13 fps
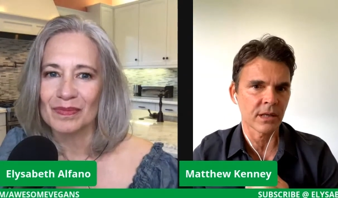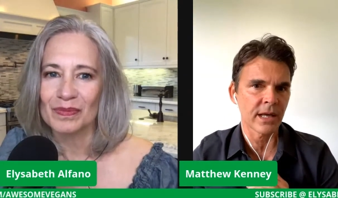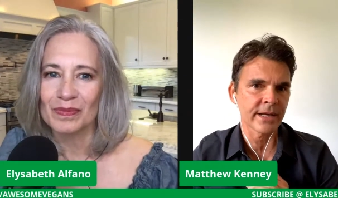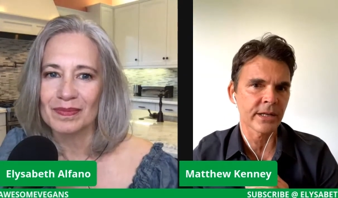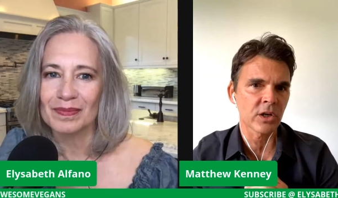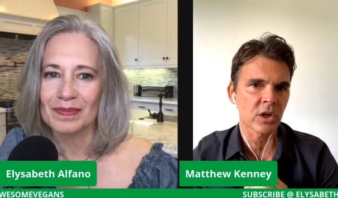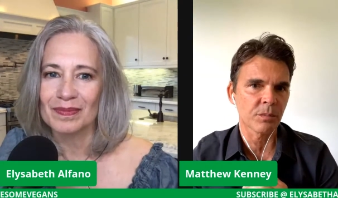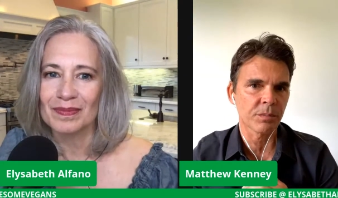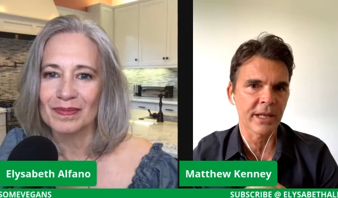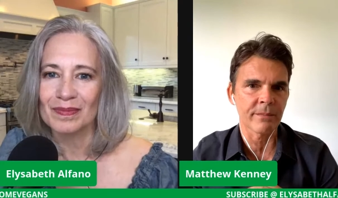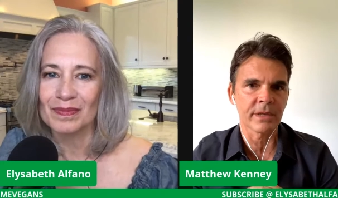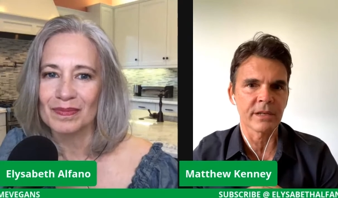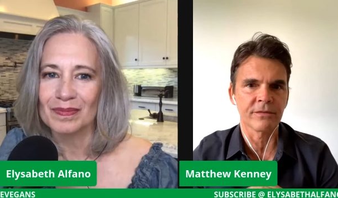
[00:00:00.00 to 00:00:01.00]
Speaker 1: line called
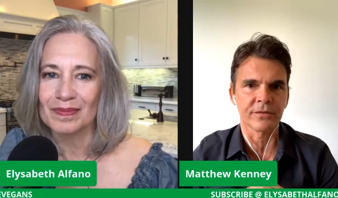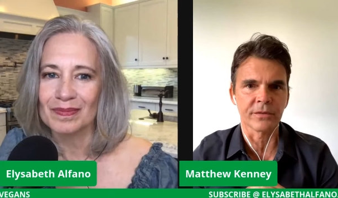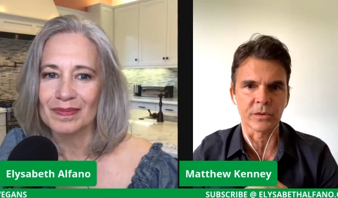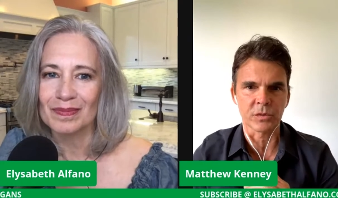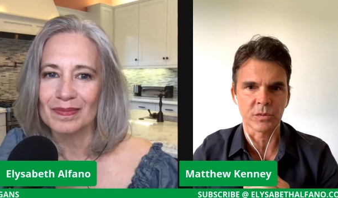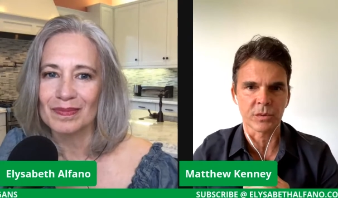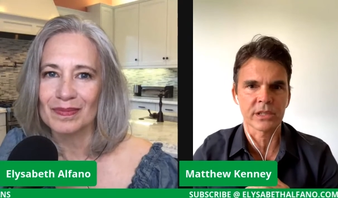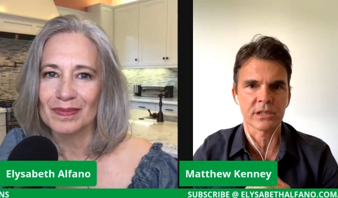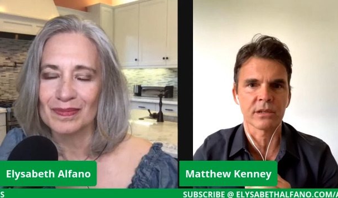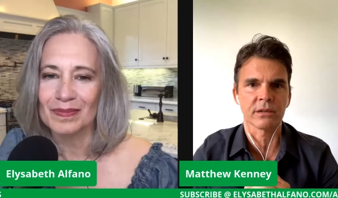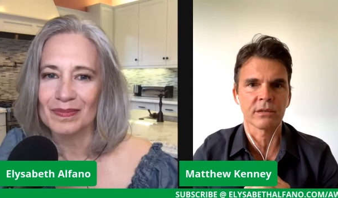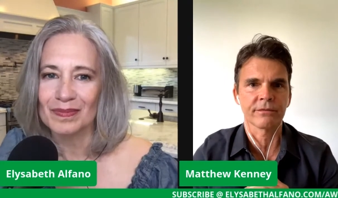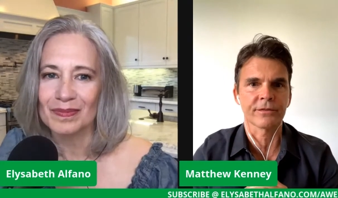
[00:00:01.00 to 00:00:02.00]
Plant Made Foods, which is
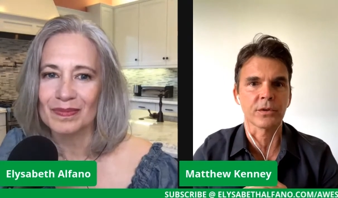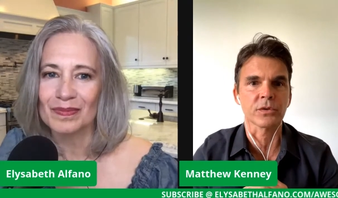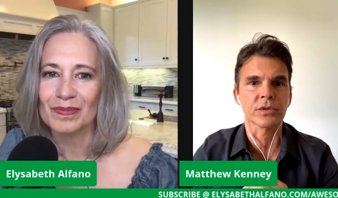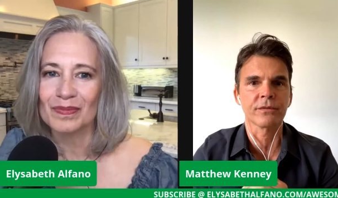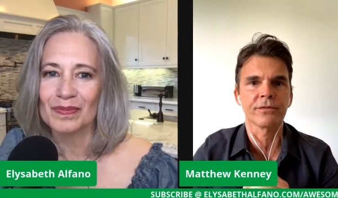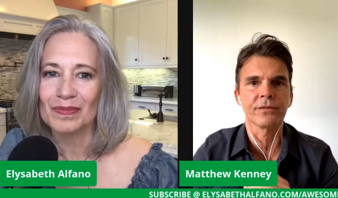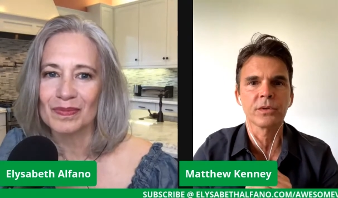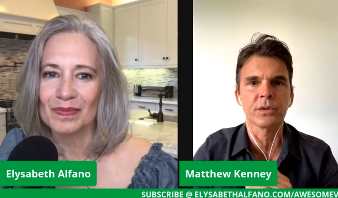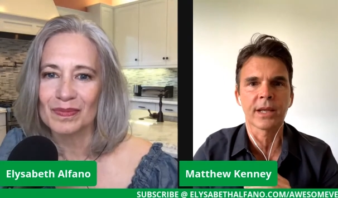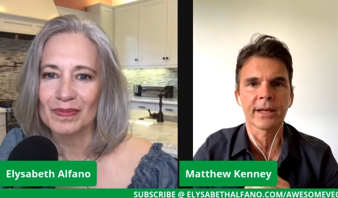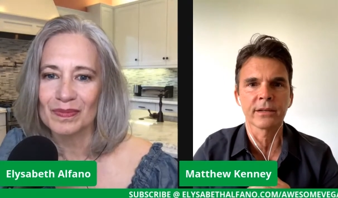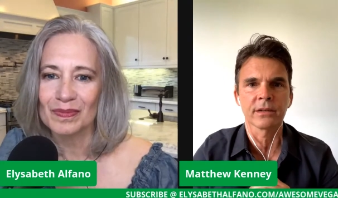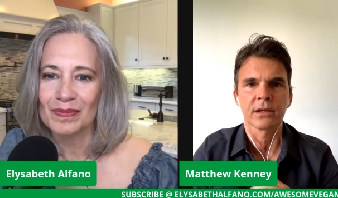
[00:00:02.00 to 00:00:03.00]
a frozen food
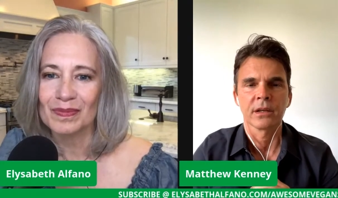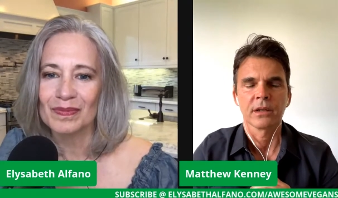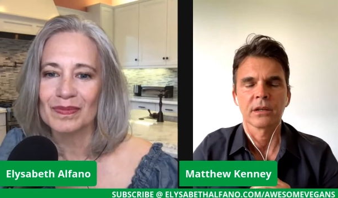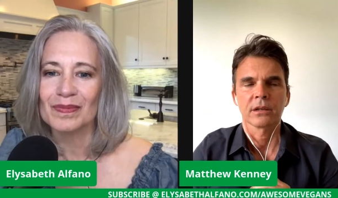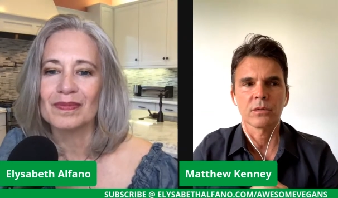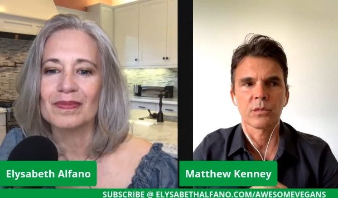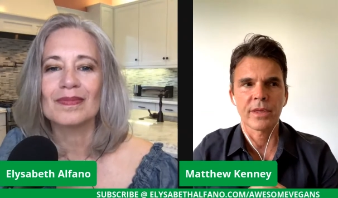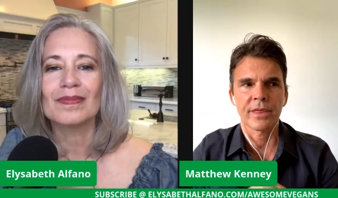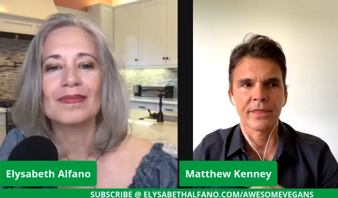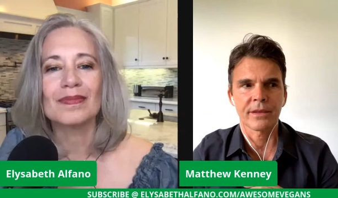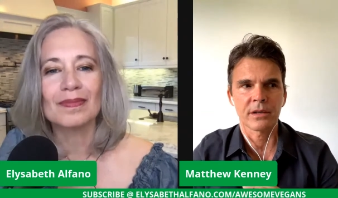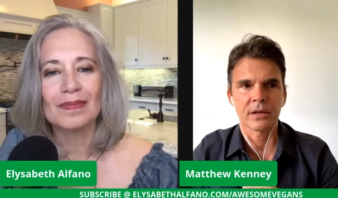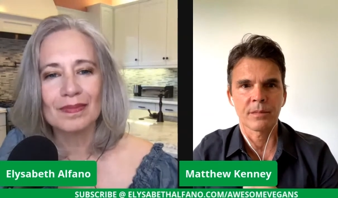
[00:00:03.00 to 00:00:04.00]
line with
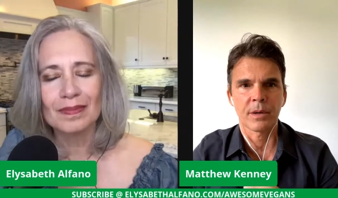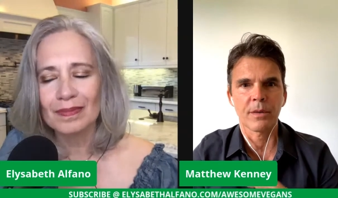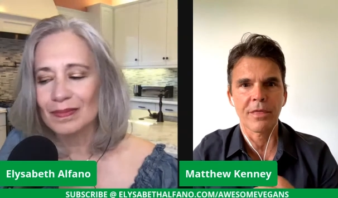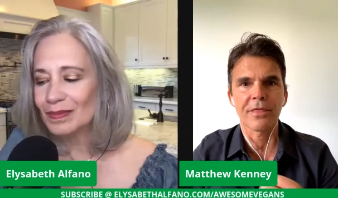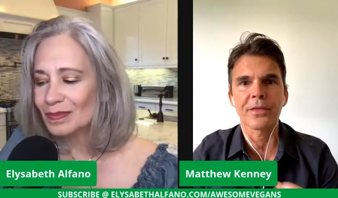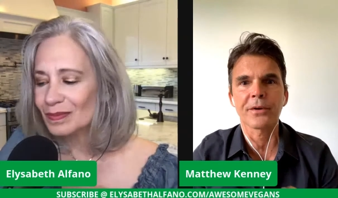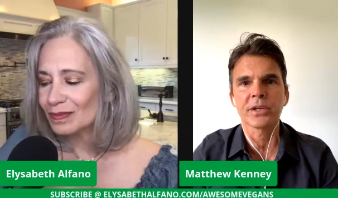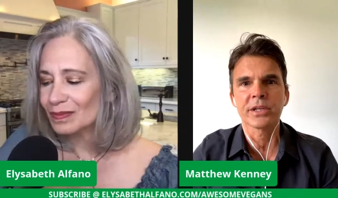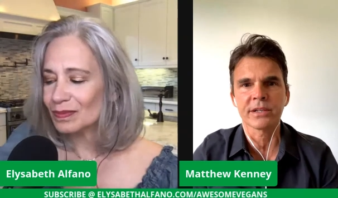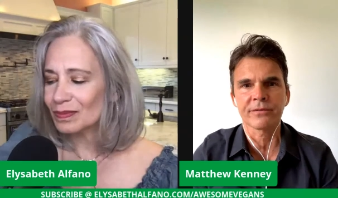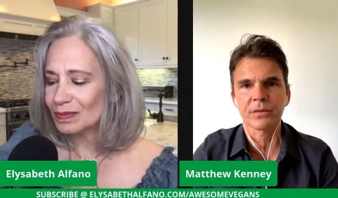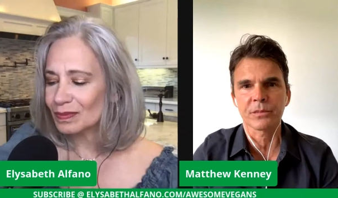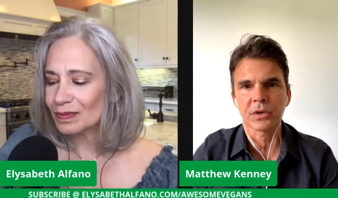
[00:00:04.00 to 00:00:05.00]
uh, about 30
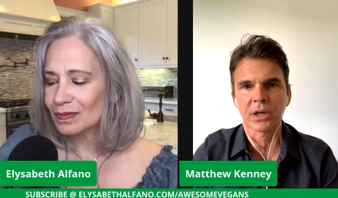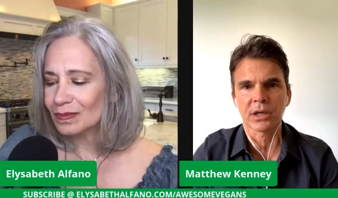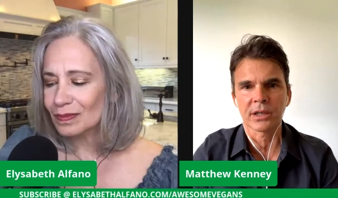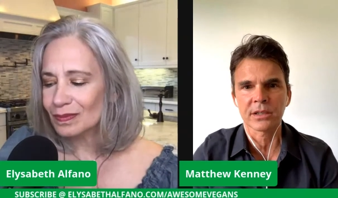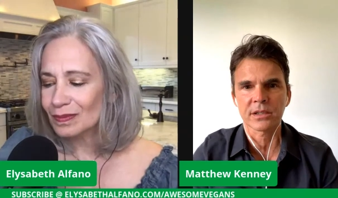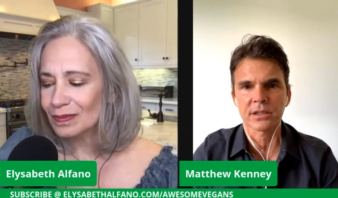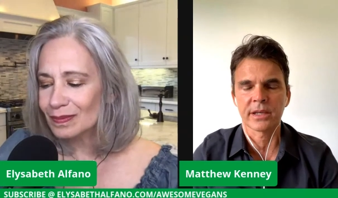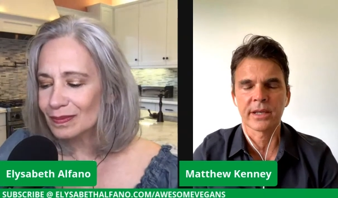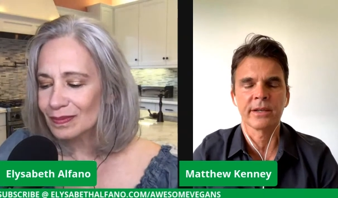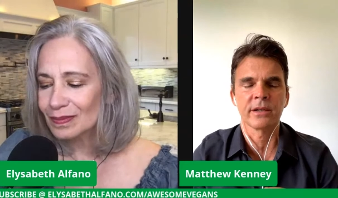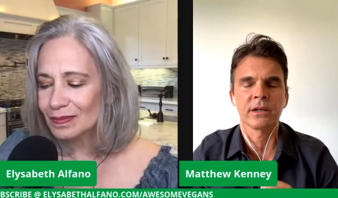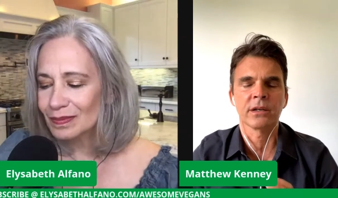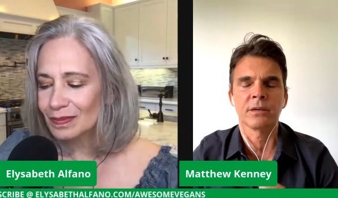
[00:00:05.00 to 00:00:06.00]
different products,
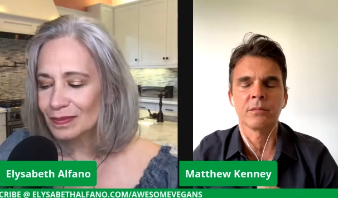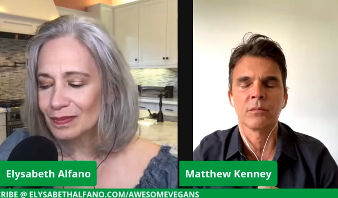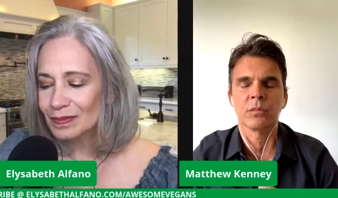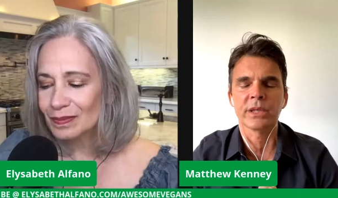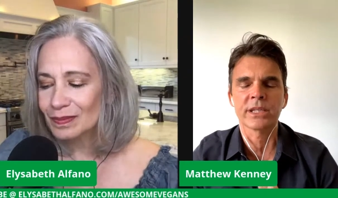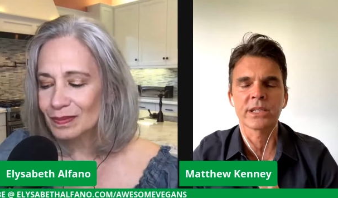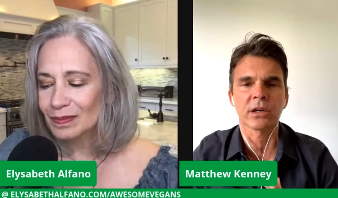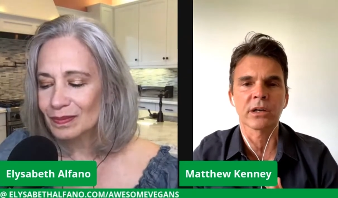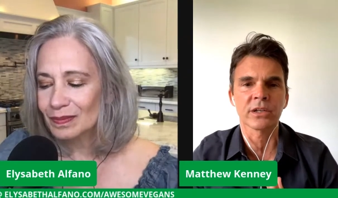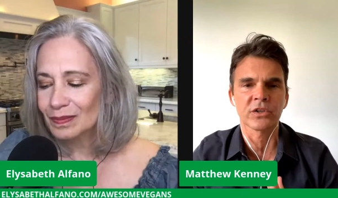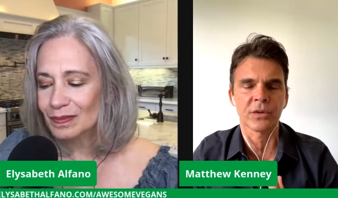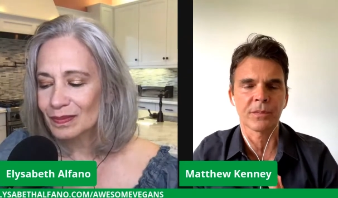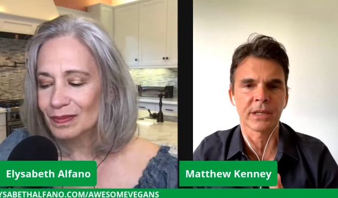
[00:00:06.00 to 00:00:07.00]
and um, we started
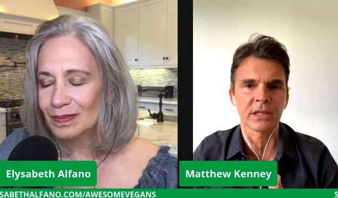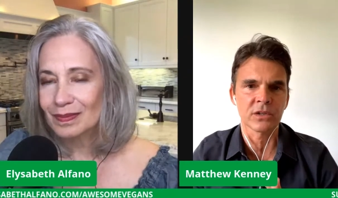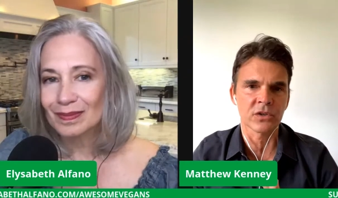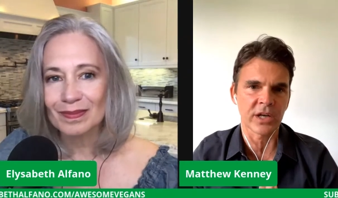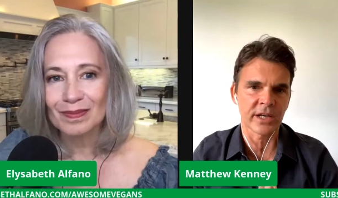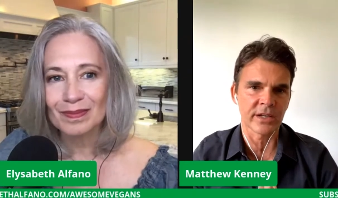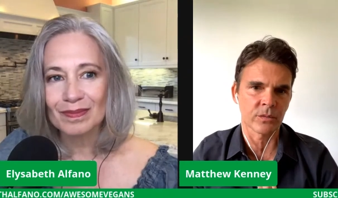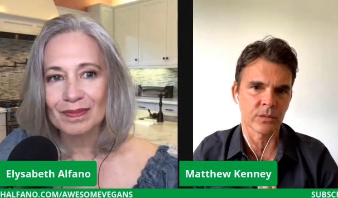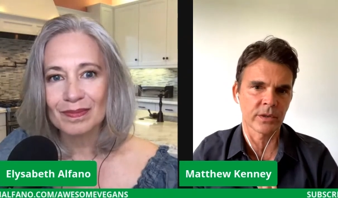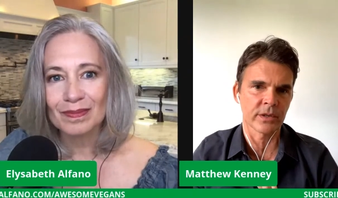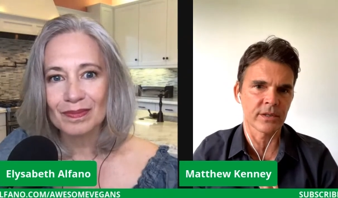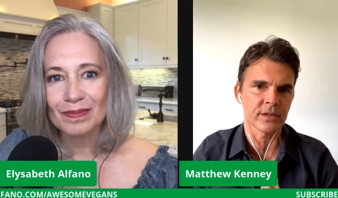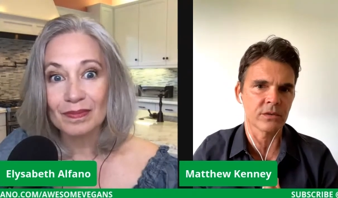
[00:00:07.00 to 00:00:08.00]
shipping in
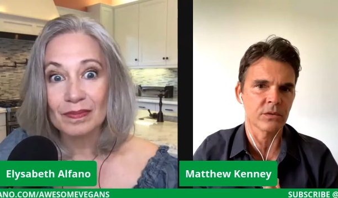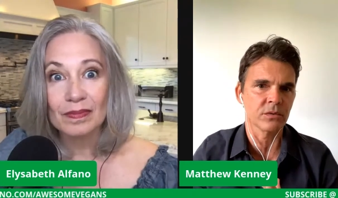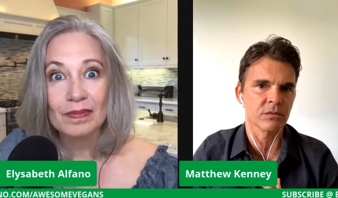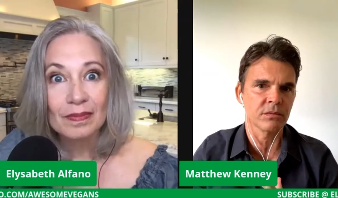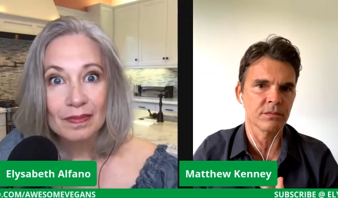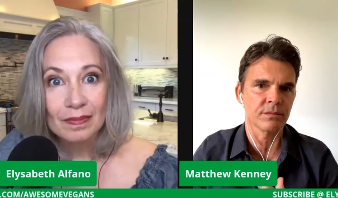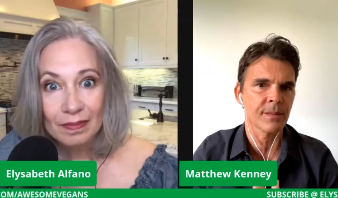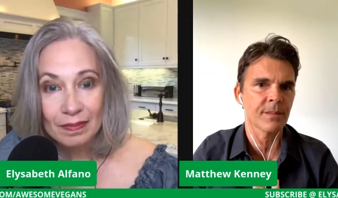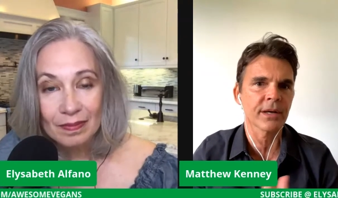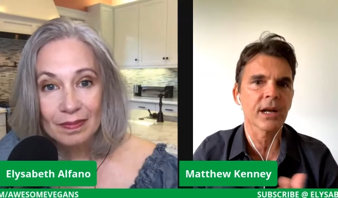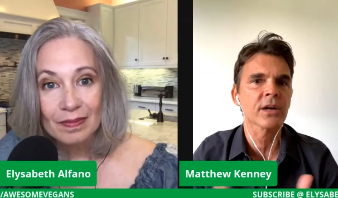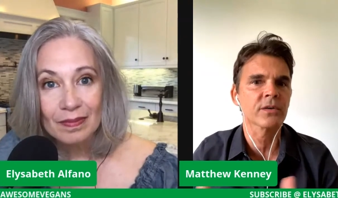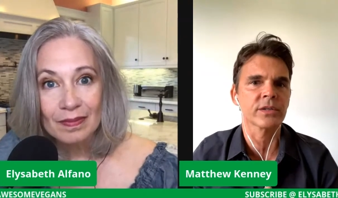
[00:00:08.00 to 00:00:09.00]
January to about
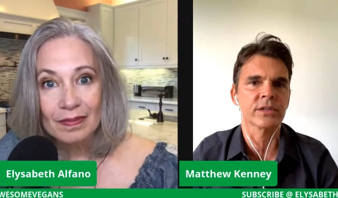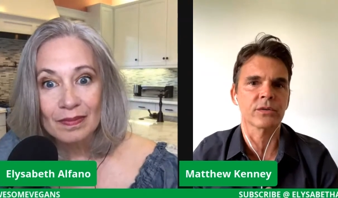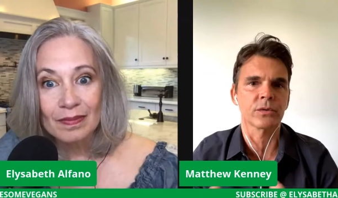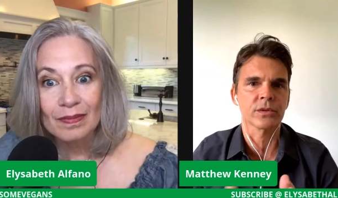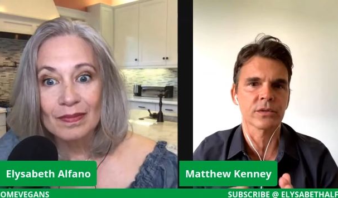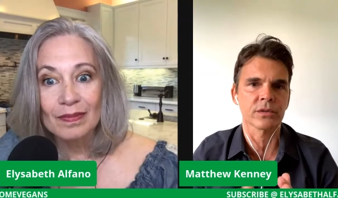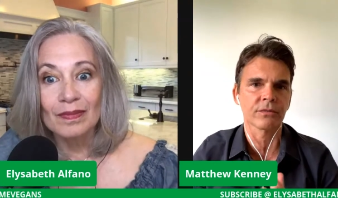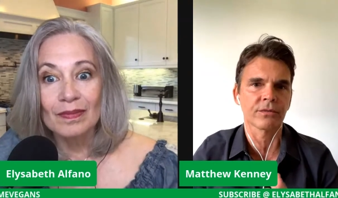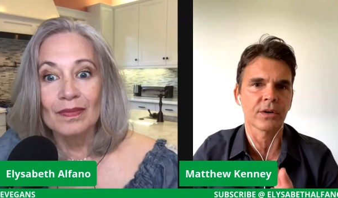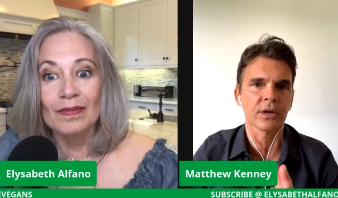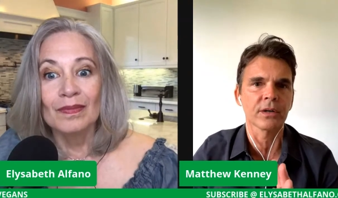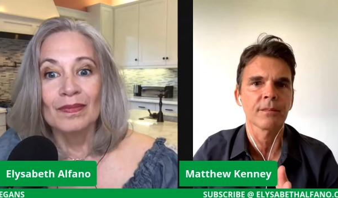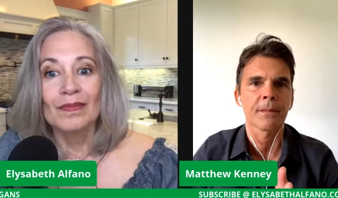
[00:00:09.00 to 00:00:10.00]
100 stores so
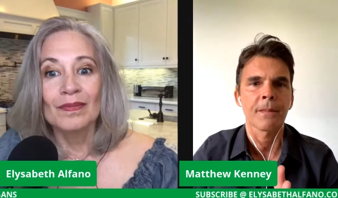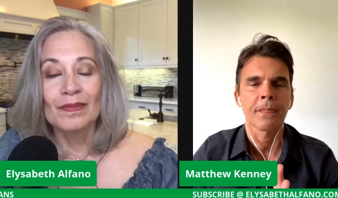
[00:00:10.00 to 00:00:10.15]
far,